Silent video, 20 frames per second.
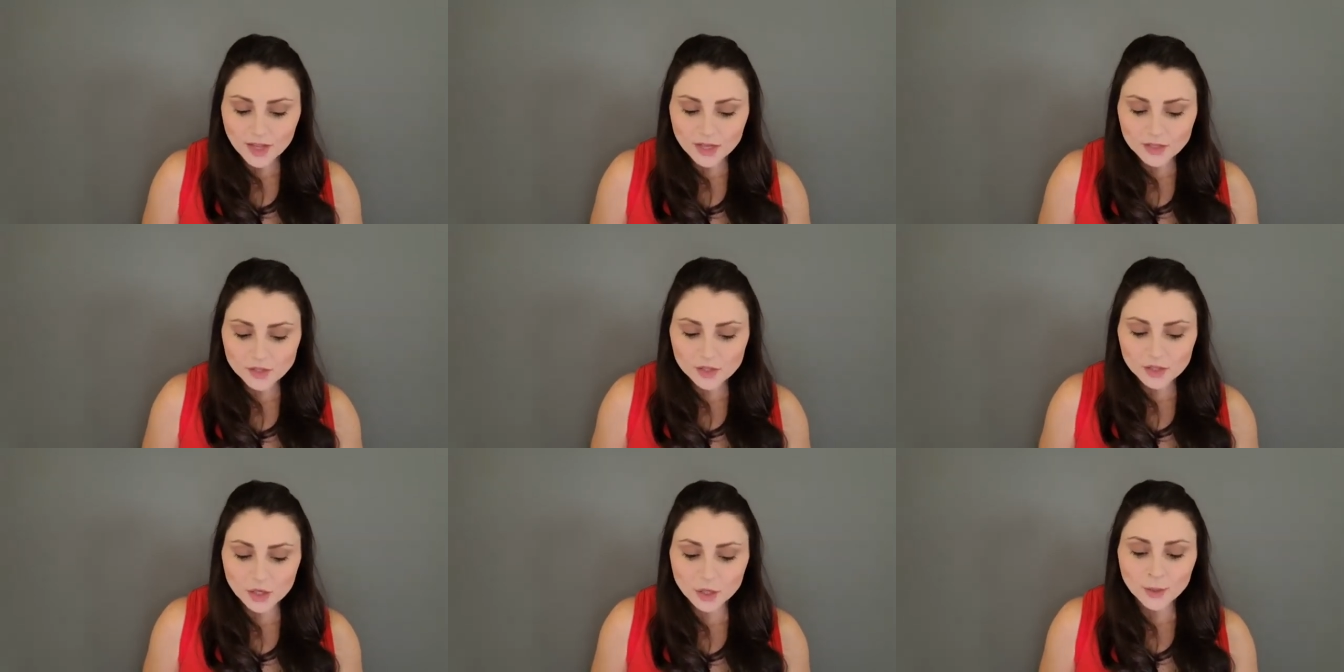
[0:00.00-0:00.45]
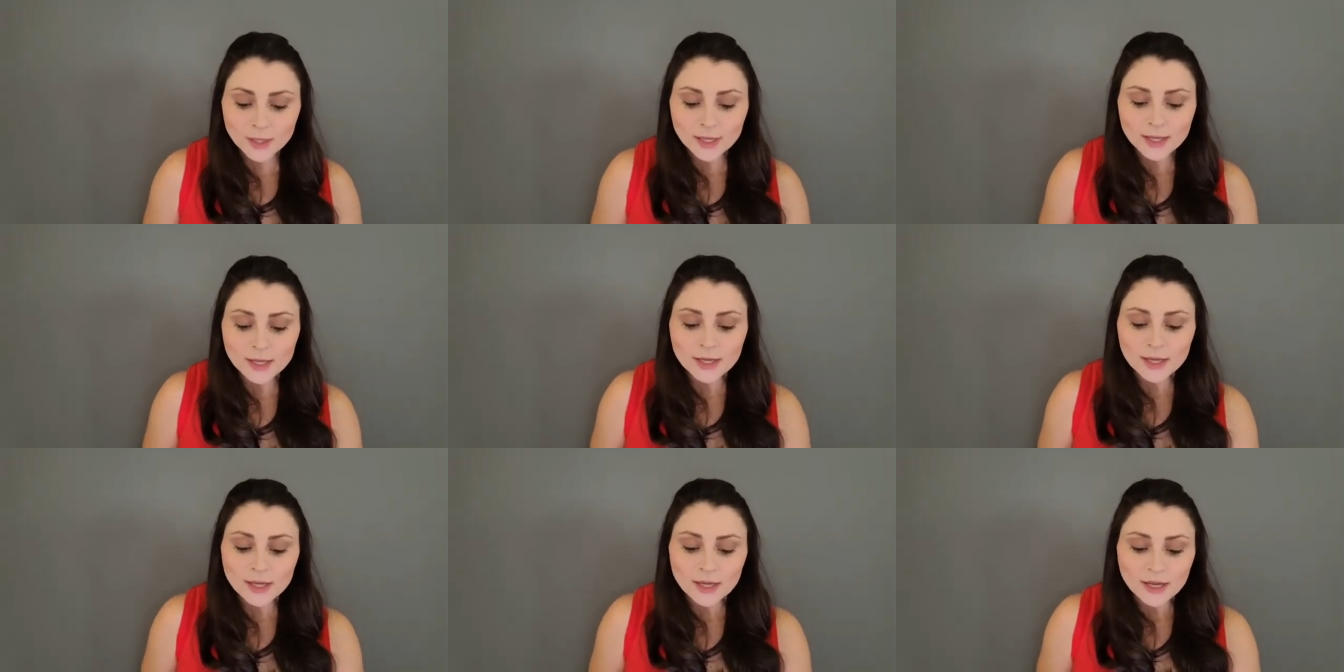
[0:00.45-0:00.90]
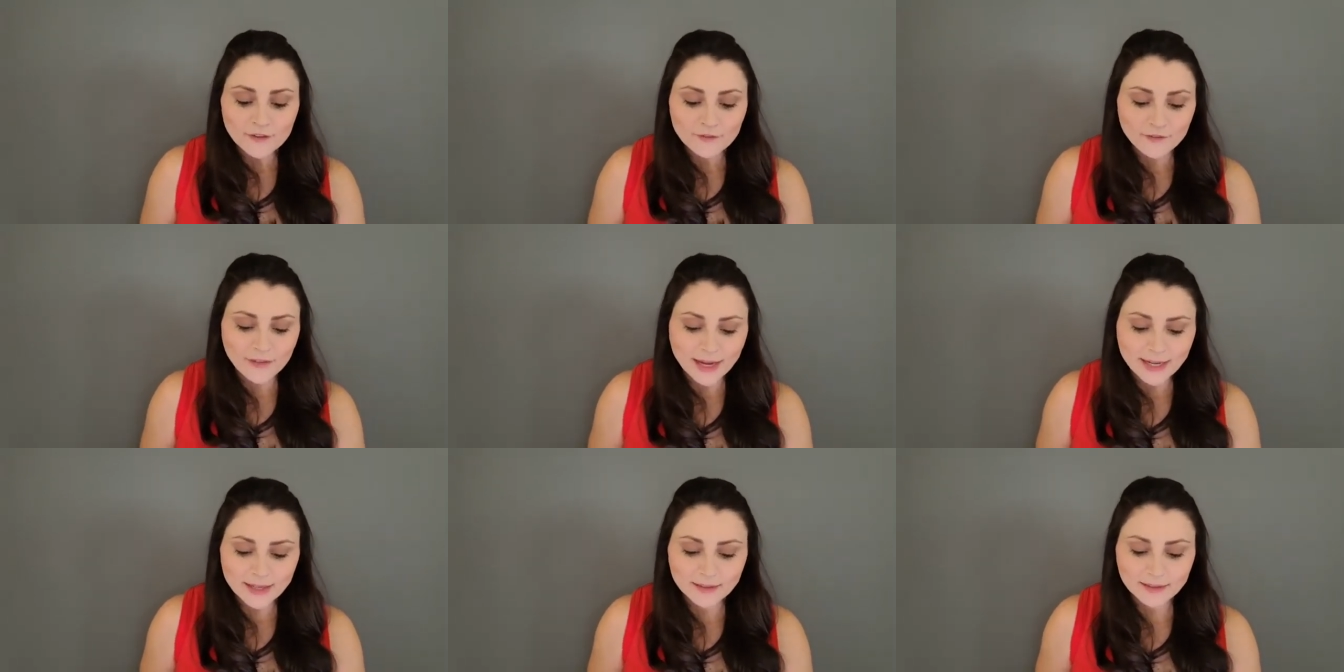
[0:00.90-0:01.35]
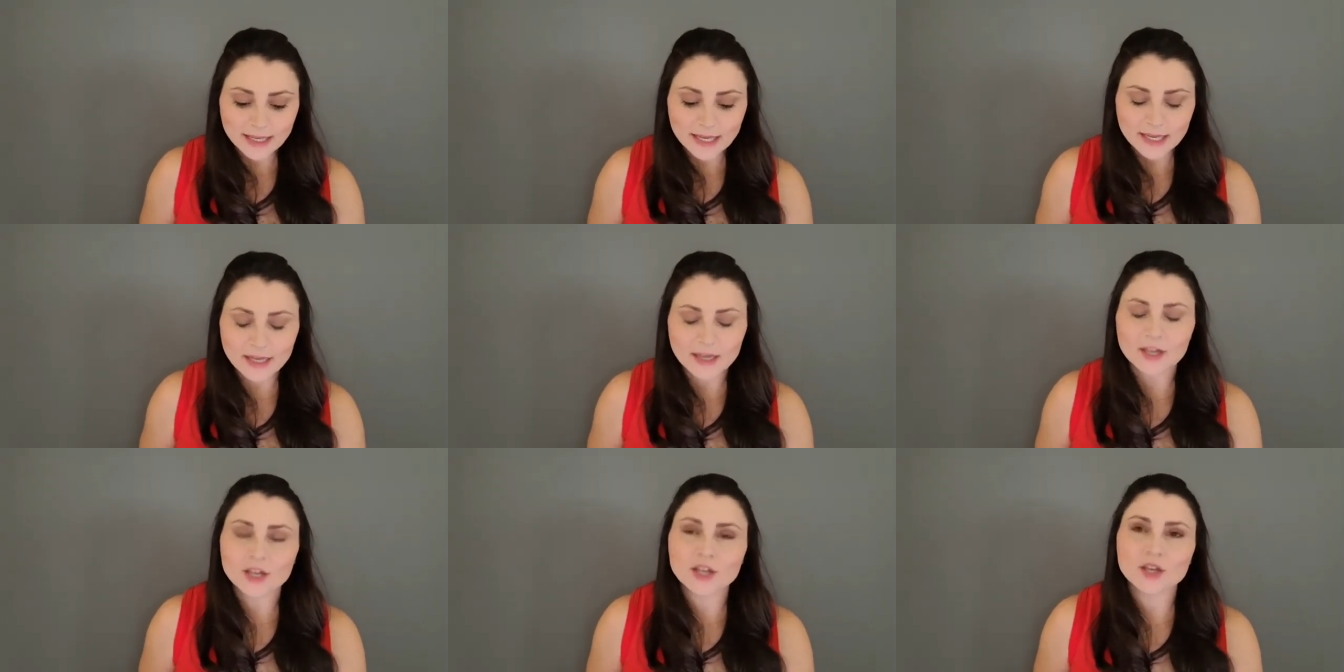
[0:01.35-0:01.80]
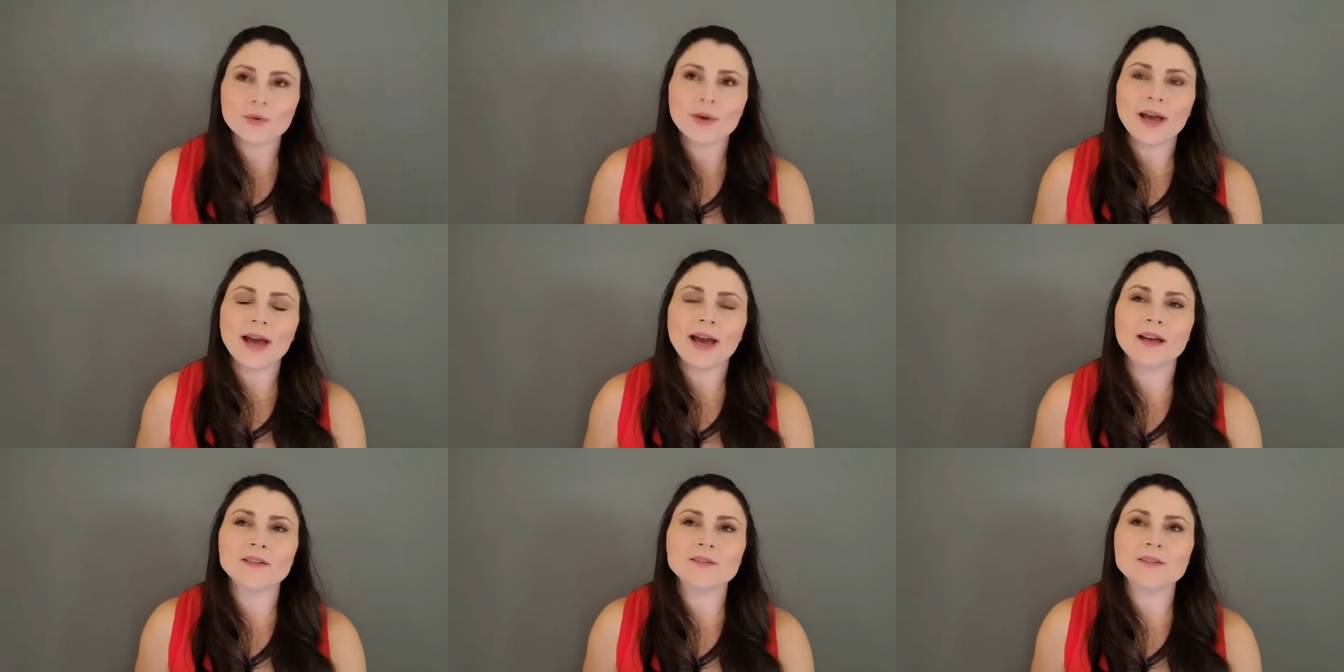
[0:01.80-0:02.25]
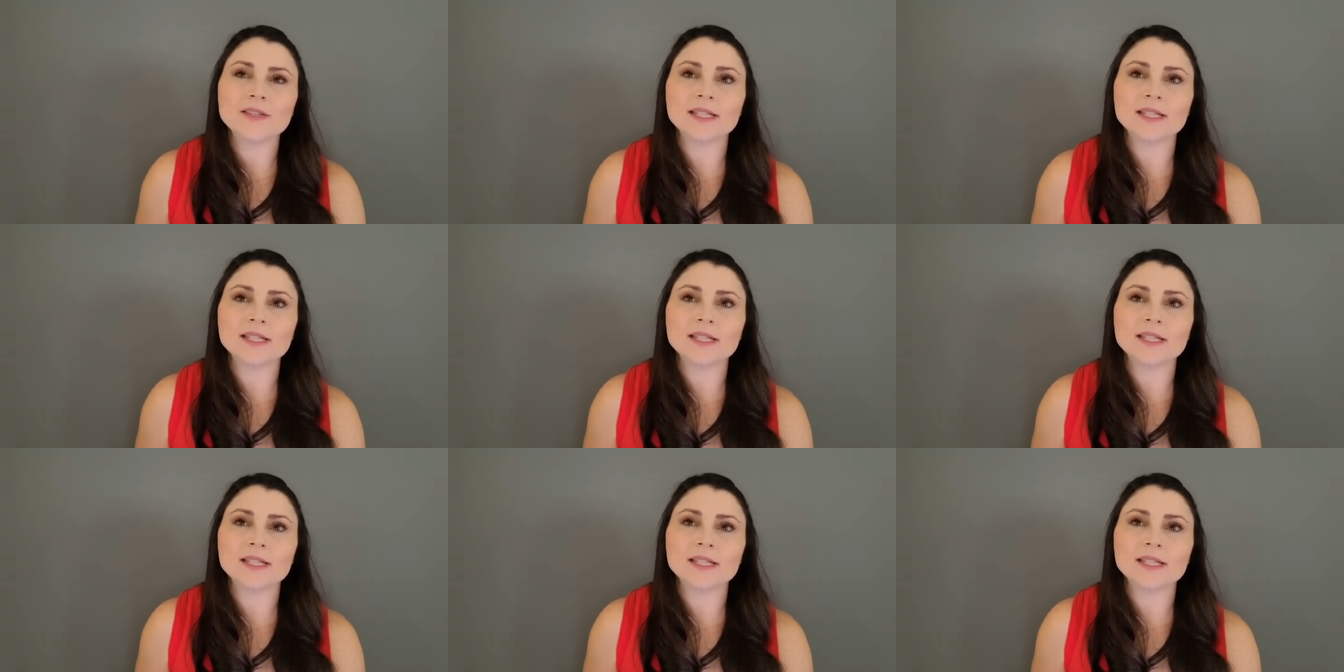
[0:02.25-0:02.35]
So finally, you have